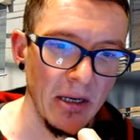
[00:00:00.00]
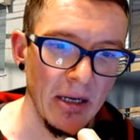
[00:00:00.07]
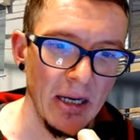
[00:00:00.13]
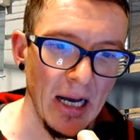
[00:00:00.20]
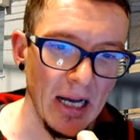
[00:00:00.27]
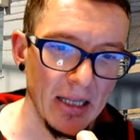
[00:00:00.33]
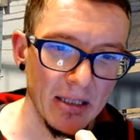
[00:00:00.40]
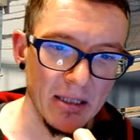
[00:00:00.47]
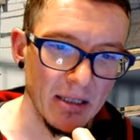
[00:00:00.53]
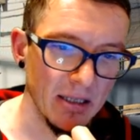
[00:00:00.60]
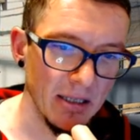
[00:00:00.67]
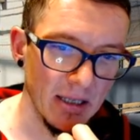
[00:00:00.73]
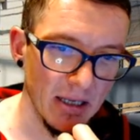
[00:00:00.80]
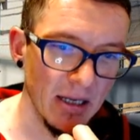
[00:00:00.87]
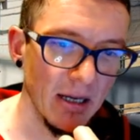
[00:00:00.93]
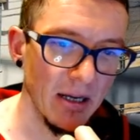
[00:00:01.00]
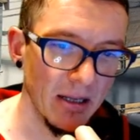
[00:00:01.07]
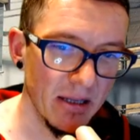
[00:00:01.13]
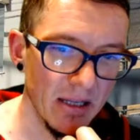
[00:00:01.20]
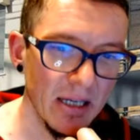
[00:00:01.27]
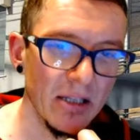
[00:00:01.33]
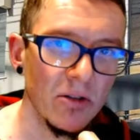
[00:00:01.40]
and a
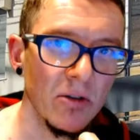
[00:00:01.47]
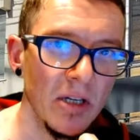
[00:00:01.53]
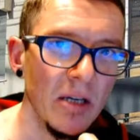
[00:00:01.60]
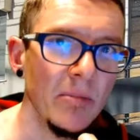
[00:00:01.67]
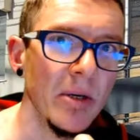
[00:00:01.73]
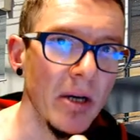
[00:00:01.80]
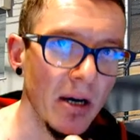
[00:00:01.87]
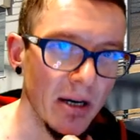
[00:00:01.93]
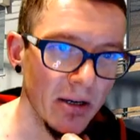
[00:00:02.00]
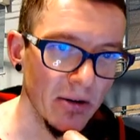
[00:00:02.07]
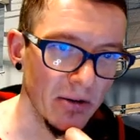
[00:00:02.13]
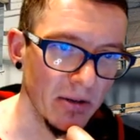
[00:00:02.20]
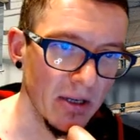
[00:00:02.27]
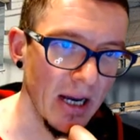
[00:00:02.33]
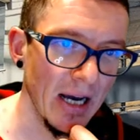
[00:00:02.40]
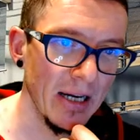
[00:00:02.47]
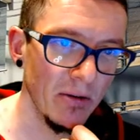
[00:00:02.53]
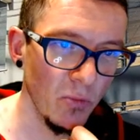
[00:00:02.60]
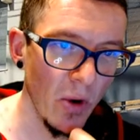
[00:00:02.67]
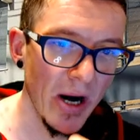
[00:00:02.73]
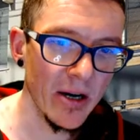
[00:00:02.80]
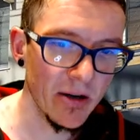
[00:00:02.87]
thing to keep an eye on, and
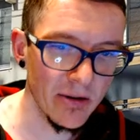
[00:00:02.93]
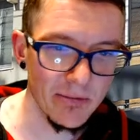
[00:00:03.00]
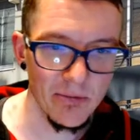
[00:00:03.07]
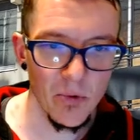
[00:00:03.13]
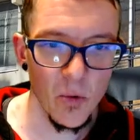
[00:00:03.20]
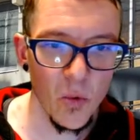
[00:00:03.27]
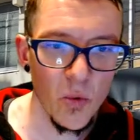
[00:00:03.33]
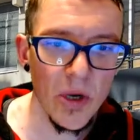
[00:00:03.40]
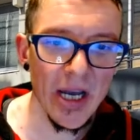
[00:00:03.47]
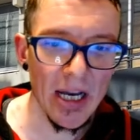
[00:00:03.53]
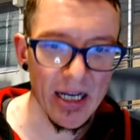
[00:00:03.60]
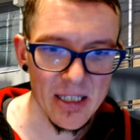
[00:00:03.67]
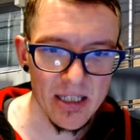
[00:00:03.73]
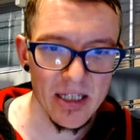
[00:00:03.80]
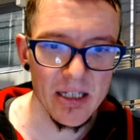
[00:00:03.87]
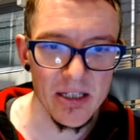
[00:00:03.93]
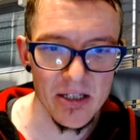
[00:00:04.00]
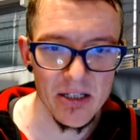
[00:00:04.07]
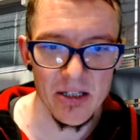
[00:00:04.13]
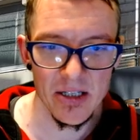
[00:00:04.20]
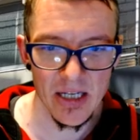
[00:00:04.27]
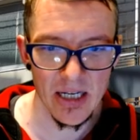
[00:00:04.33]
where we as
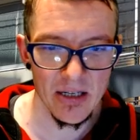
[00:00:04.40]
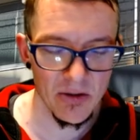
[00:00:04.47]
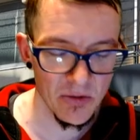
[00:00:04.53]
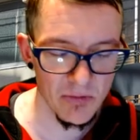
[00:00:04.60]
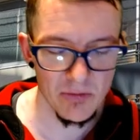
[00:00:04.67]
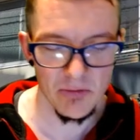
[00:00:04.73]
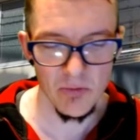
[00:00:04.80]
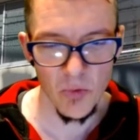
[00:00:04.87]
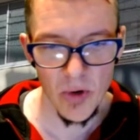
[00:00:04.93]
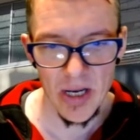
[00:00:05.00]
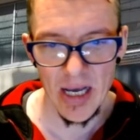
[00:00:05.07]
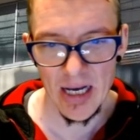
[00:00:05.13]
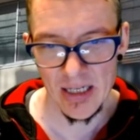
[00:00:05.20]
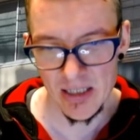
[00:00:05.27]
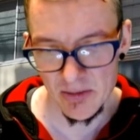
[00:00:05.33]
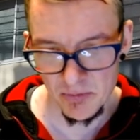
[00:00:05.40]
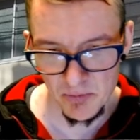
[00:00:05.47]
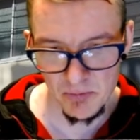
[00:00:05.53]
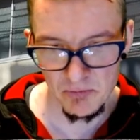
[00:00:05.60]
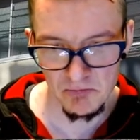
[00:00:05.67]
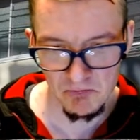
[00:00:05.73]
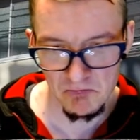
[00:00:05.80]
citizens and we as
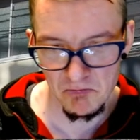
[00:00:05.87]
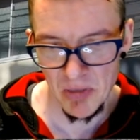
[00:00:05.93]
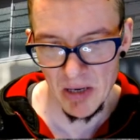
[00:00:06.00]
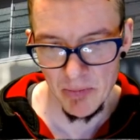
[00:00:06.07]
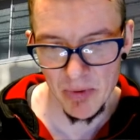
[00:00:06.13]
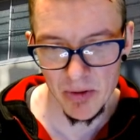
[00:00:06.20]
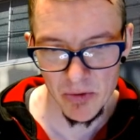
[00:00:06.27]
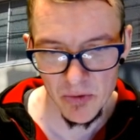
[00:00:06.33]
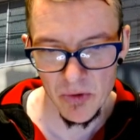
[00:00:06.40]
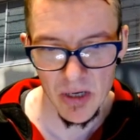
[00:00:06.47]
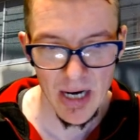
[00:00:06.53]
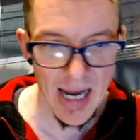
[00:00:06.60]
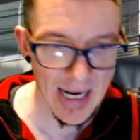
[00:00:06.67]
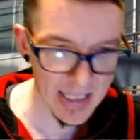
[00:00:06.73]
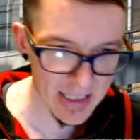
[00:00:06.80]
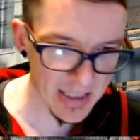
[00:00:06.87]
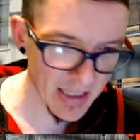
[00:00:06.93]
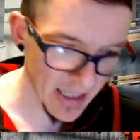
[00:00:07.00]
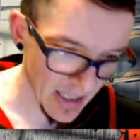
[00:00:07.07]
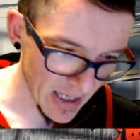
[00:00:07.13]
people who elect